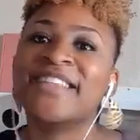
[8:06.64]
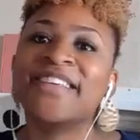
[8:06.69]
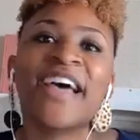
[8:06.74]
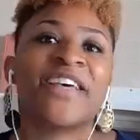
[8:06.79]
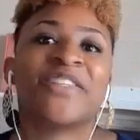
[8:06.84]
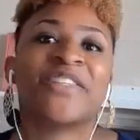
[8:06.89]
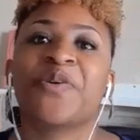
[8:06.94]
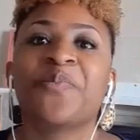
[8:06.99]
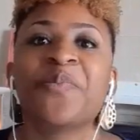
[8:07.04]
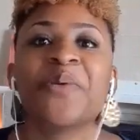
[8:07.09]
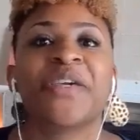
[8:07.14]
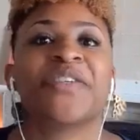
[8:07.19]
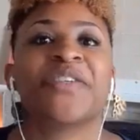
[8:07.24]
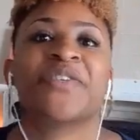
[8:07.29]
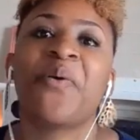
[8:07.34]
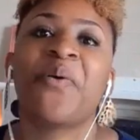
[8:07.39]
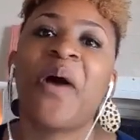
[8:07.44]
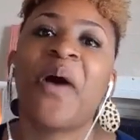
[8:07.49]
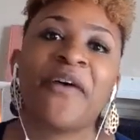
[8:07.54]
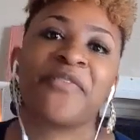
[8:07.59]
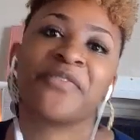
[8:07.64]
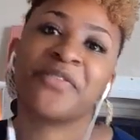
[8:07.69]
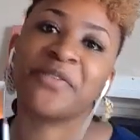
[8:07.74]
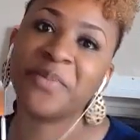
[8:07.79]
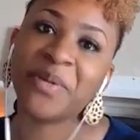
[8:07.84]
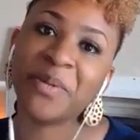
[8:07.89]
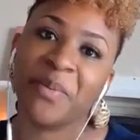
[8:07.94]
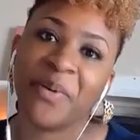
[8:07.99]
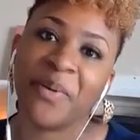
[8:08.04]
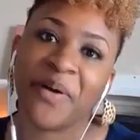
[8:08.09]
SOPs don't have to
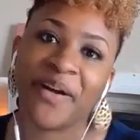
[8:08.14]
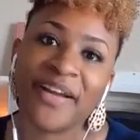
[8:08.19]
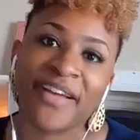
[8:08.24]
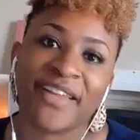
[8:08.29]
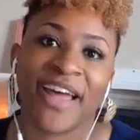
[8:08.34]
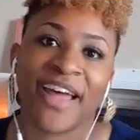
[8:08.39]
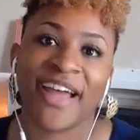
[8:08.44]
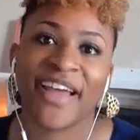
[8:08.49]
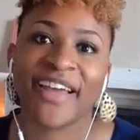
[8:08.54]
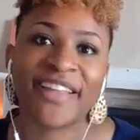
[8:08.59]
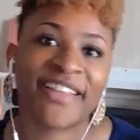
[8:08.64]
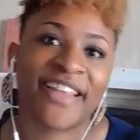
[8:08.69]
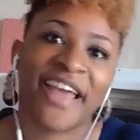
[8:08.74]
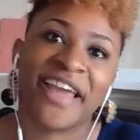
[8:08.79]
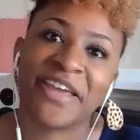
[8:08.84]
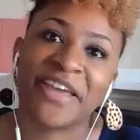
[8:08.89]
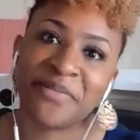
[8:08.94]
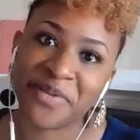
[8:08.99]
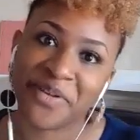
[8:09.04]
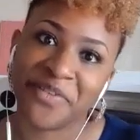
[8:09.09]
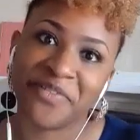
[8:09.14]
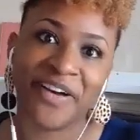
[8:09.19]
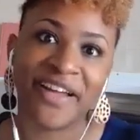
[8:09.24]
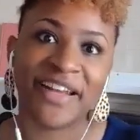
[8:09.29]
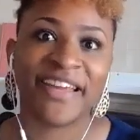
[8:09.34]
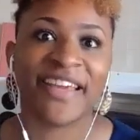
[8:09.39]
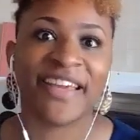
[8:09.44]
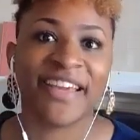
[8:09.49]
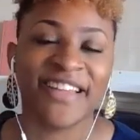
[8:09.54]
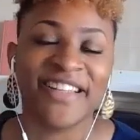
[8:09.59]
be boring. Like they can be fun
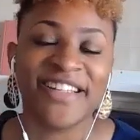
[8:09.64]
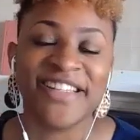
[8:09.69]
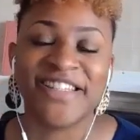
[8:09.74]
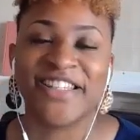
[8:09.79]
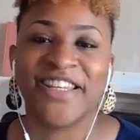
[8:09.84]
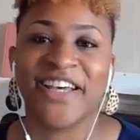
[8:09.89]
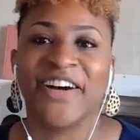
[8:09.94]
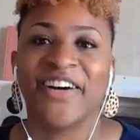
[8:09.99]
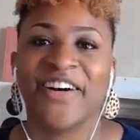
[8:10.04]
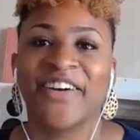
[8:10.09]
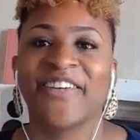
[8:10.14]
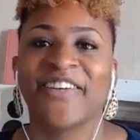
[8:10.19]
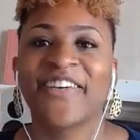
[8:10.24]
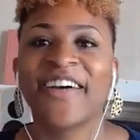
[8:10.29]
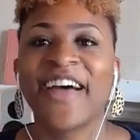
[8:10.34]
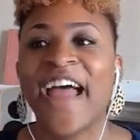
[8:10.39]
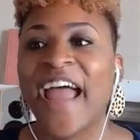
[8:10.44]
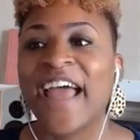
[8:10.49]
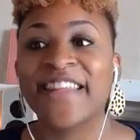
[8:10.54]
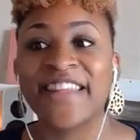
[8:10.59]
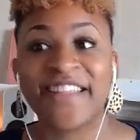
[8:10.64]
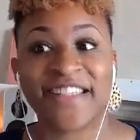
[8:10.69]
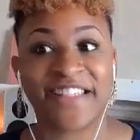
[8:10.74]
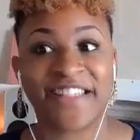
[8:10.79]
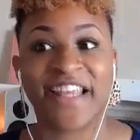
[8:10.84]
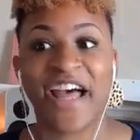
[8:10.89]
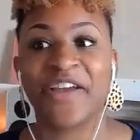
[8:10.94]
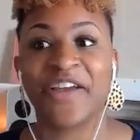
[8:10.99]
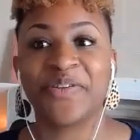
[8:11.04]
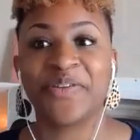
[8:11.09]
again. So, and this
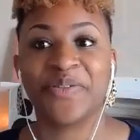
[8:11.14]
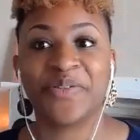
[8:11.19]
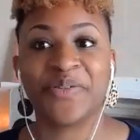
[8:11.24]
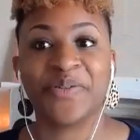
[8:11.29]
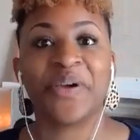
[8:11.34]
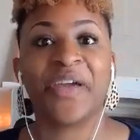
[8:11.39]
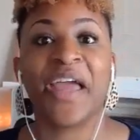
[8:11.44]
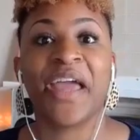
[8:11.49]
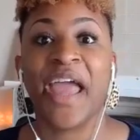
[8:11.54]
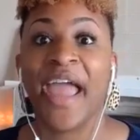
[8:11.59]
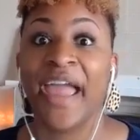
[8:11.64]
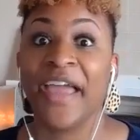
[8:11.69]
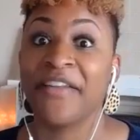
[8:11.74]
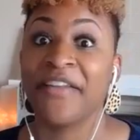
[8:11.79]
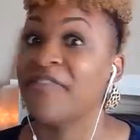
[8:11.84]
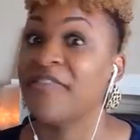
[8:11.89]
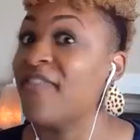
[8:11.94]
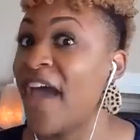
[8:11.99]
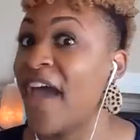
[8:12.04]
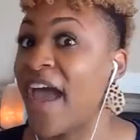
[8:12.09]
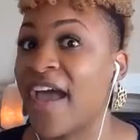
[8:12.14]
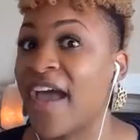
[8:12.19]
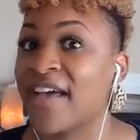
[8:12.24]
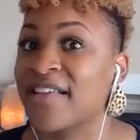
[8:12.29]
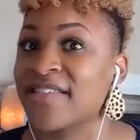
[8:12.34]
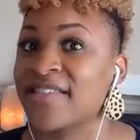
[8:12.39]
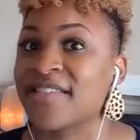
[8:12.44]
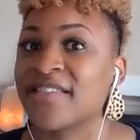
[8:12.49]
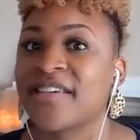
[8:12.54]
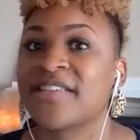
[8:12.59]
is how you do it and
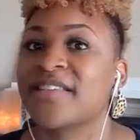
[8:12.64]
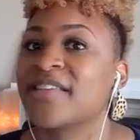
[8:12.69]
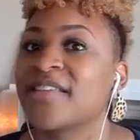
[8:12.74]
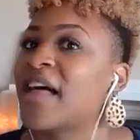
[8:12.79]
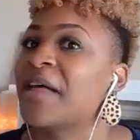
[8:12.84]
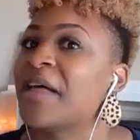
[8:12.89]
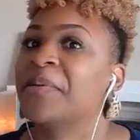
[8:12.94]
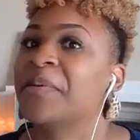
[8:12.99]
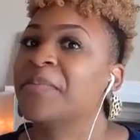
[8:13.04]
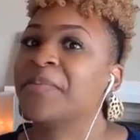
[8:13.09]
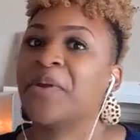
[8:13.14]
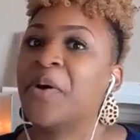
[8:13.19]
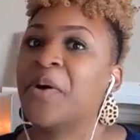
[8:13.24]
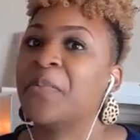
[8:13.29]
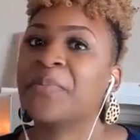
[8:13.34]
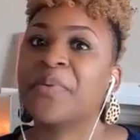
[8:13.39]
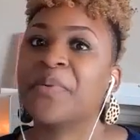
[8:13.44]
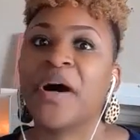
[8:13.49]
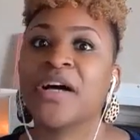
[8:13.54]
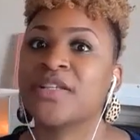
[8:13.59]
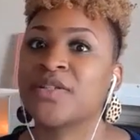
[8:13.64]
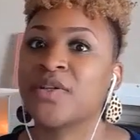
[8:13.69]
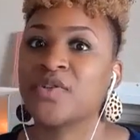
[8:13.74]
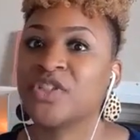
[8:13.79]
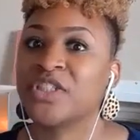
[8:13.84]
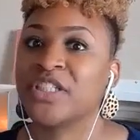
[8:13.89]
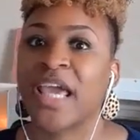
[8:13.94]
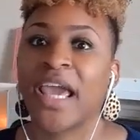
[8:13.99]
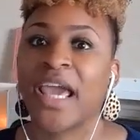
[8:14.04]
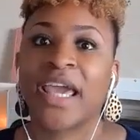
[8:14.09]
fast because a lot of people don't
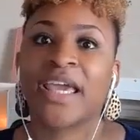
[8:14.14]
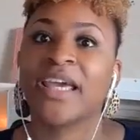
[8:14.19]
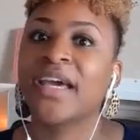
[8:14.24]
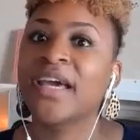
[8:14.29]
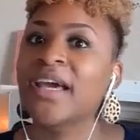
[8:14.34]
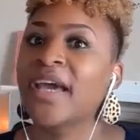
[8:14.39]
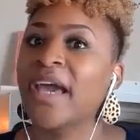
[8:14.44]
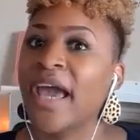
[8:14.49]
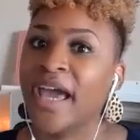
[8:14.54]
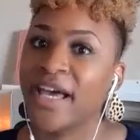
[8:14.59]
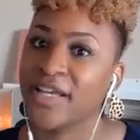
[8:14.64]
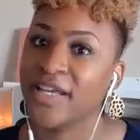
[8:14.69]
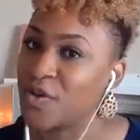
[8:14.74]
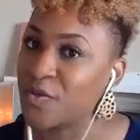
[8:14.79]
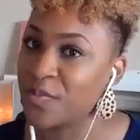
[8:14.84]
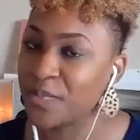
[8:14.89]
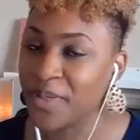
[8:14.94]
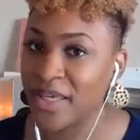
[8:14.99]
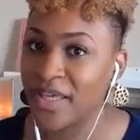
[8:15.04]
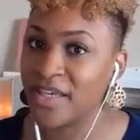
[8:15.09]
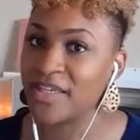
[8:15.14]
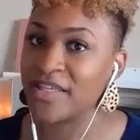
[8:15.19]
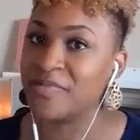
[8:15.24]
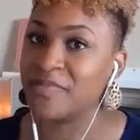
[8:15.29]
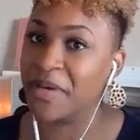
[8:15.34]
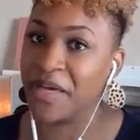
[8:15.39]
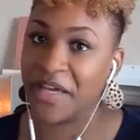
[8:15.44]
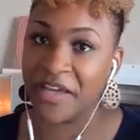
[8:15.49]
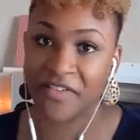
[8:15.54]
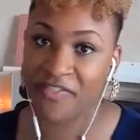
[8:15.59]
associate SOPs
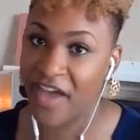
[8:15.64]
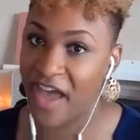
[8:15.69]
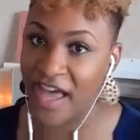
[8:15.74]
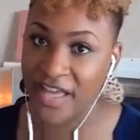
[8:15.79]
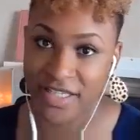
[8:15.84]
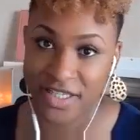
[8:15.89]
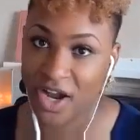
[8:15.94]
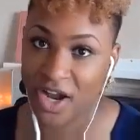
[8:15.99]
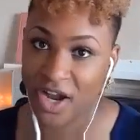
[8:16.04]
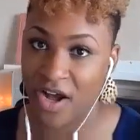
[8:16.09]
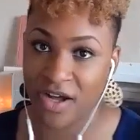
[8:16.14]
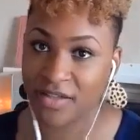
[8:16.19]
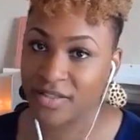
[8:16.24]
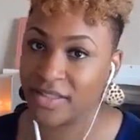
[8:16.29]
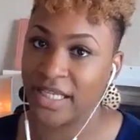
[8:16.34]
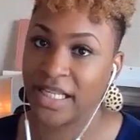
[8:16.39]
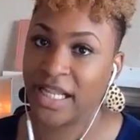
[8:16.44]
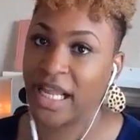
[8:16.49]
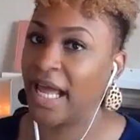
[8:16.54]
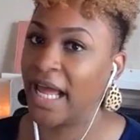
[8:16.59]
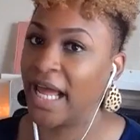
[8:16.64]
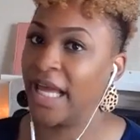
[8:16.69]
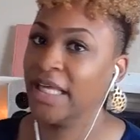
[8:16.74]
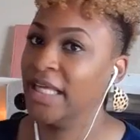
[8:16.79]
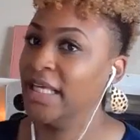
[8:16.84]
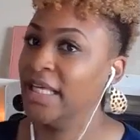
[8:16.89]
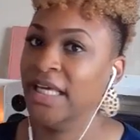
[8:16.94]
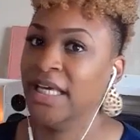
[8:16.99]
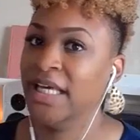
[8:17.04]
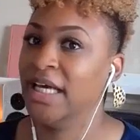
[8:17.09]
being fast at all. They're like,
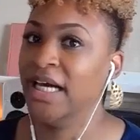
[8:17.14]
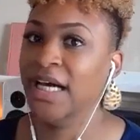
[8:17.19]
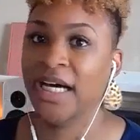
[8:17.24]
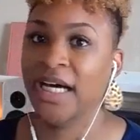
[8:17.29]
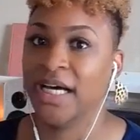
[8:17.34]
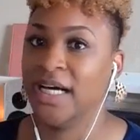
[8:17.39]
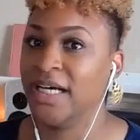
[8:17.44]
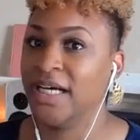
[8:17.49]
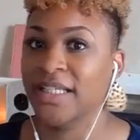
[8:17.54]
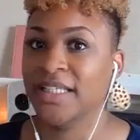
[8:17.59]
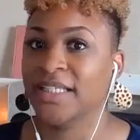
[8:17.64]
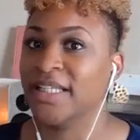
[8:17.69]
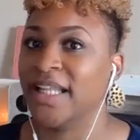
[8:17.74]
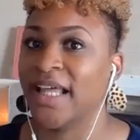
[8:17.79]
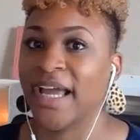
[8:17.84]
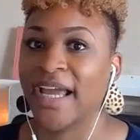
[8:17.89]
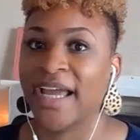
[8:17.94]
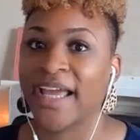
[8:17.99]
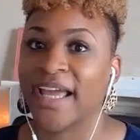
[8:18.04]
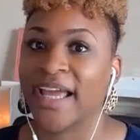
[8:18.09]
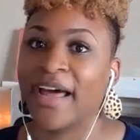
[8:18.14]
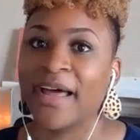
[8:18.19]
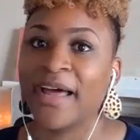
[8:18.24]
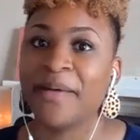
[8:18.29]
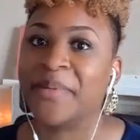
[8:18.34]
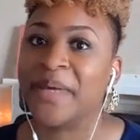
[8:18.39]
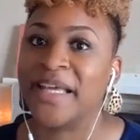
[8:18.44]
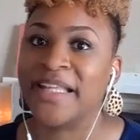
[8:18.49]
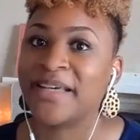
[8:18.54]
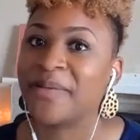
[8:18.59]
uh-uh like that
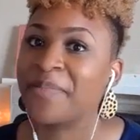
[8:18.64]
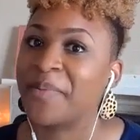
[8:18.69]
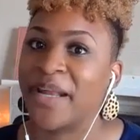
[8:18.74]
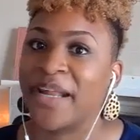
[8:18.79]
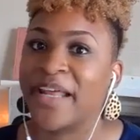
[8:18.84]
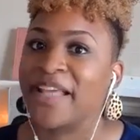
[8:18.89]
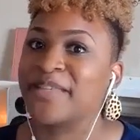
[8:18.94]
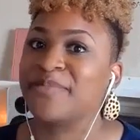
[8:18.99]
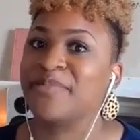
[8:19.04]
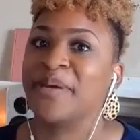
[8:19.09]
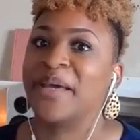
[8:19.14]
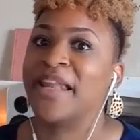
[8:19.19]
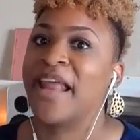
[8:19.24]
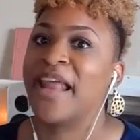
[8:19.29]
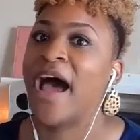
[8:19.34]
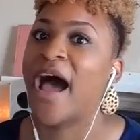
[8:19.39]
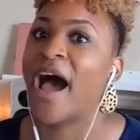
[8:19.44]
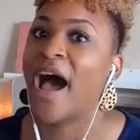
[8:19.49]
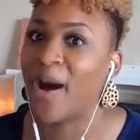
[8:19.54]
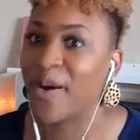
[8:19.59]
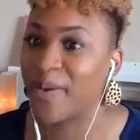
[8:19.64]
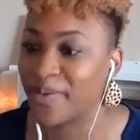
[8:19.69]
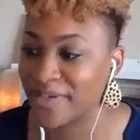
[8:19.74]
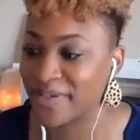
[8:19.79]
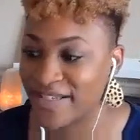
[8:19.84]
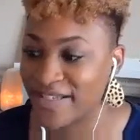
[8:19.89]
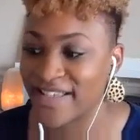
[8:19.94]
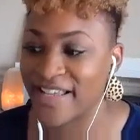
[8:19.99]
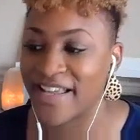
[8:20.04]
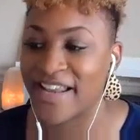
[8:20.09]
means i'm gonna spend
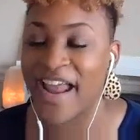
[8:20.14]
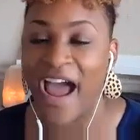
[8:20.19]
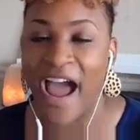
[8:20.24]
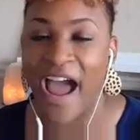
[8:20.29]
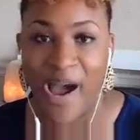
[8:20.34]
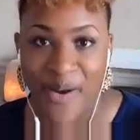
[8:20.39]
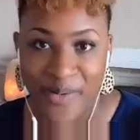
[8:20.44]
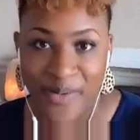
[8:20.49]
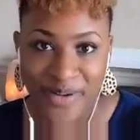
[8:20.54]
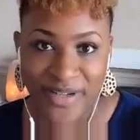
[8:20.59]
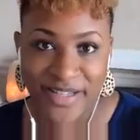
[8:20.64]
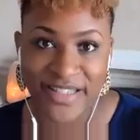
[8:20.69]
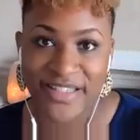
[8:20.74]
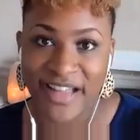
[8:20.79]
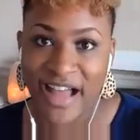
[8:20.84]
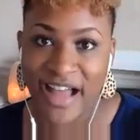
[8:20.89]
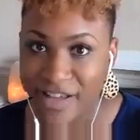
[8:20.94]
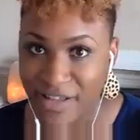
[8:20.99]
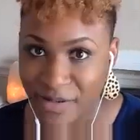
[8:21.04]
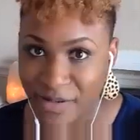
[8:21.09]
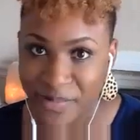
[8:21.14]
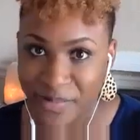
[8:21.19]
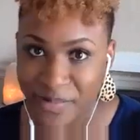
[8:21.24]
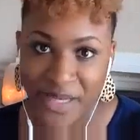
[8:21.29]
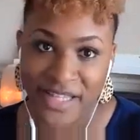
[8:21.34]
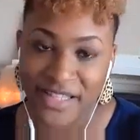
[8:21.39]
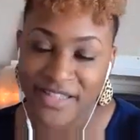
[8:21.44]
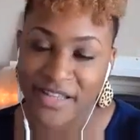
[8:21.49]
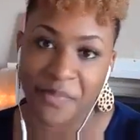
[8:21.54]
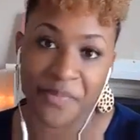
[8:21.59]
hours and hours
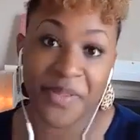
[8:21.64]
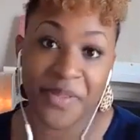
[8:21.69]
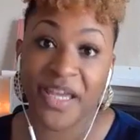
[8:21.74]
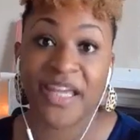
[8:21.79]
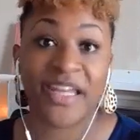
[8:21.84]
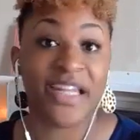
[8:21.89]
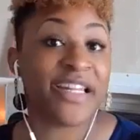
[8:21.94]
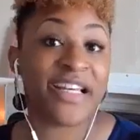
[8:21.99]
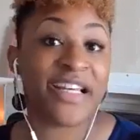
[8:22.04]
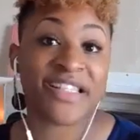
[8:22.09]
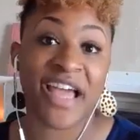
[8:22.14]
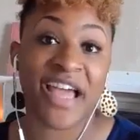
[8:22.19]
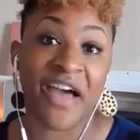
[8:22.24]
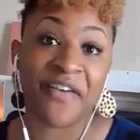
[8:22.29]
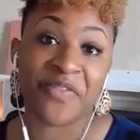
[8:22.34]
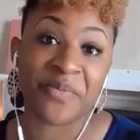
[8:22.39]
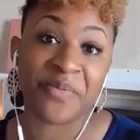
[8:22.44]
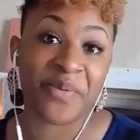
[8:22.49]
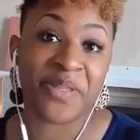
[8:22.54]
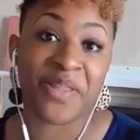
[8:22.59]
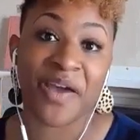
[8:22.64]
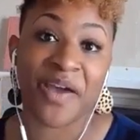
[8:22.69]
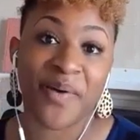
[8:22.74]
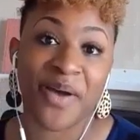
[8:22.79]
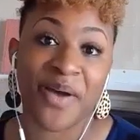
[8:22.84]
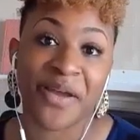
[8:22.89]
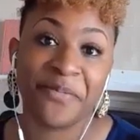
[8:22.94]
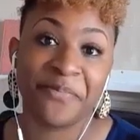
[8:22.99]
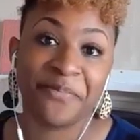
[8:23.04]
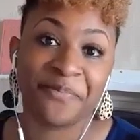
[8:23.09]
documenting something and it doesn't have to be that
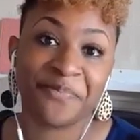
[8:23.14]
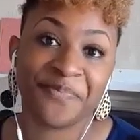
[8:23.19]
way